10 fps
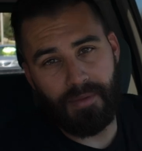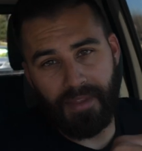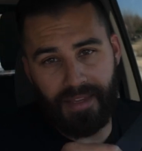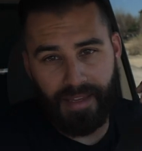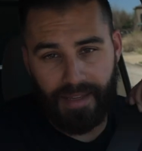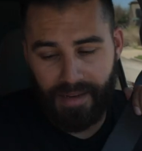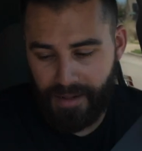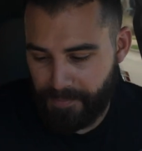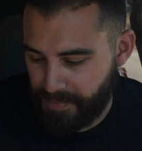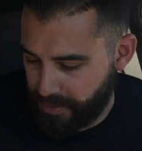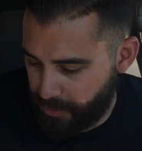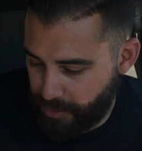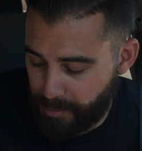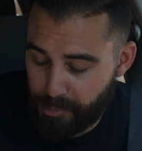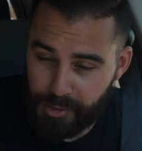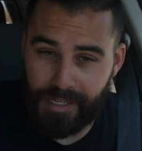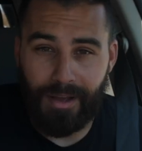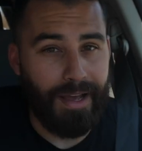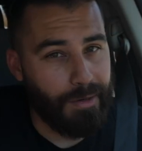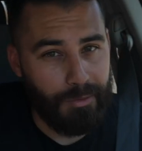how they get their numbers.
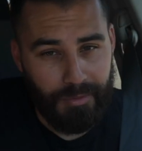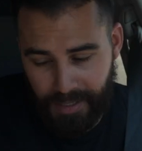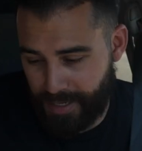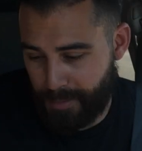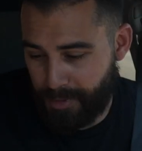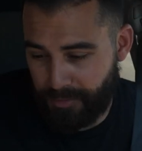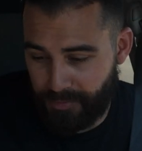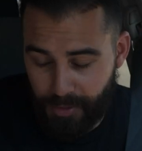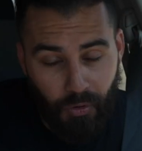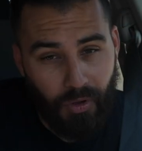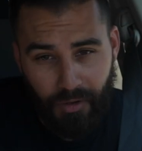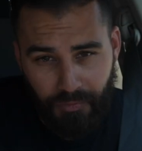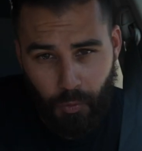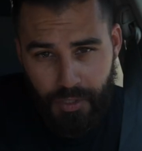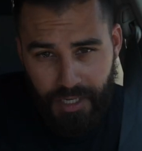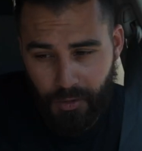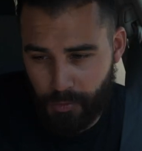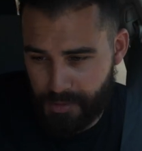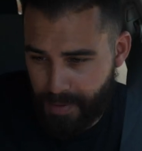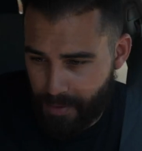Now, I don't think I'm gonna feel a 14
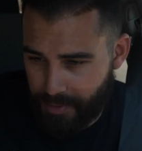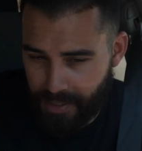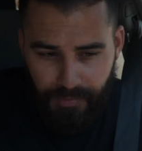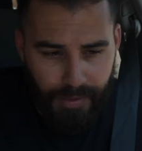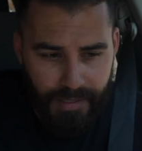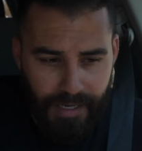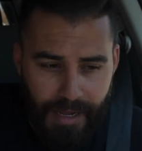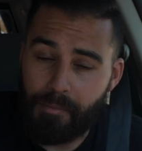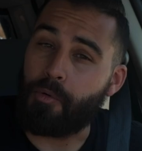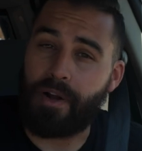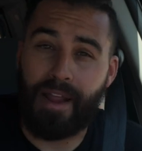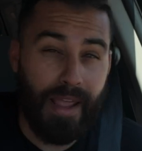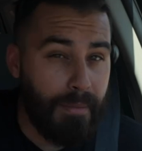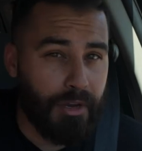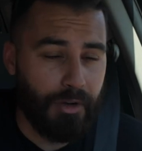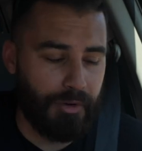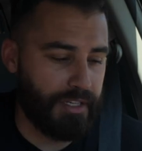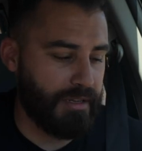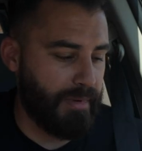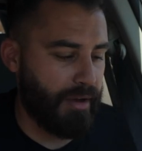horsepower difference, but what I am
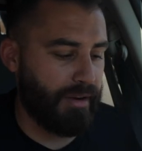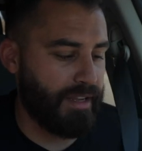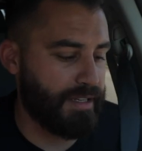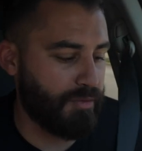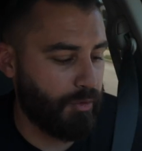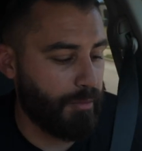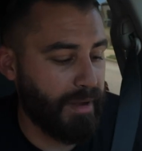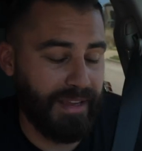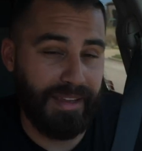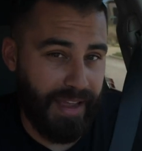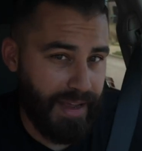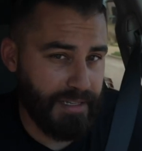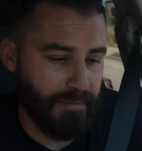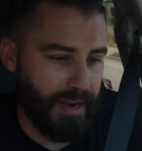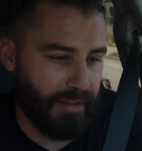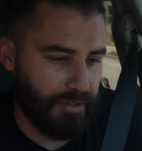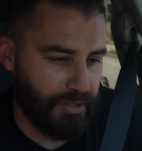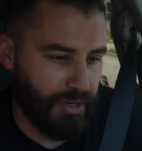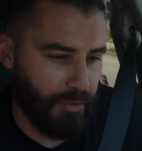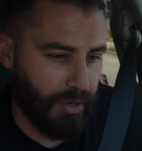curious about is, will my gas
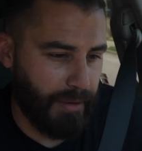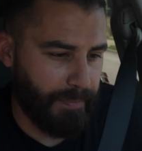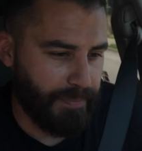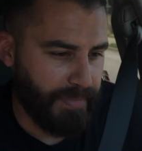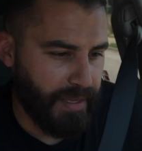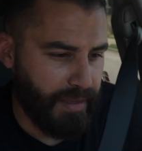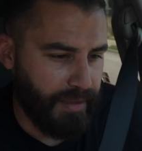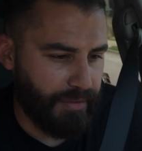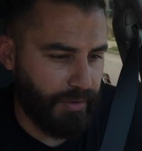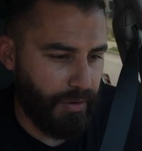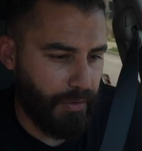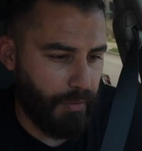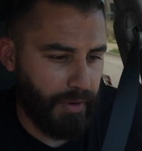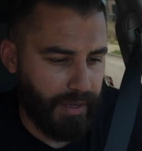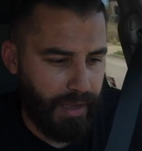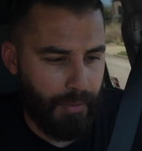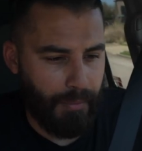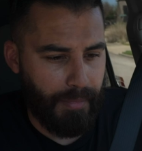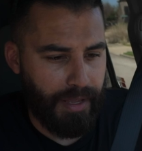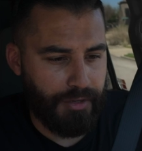mileage go up? So
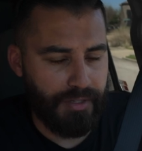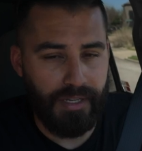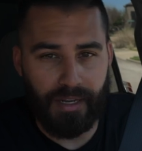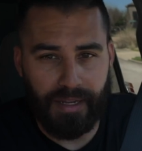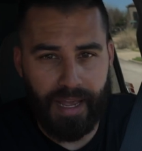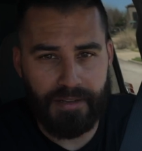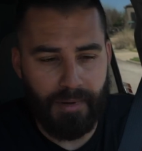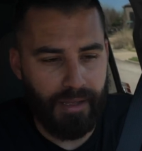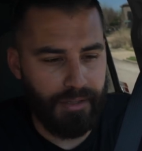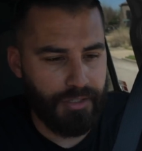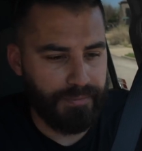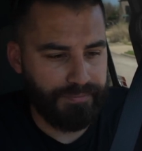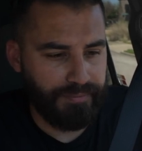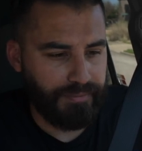I'm interested in gas mileage,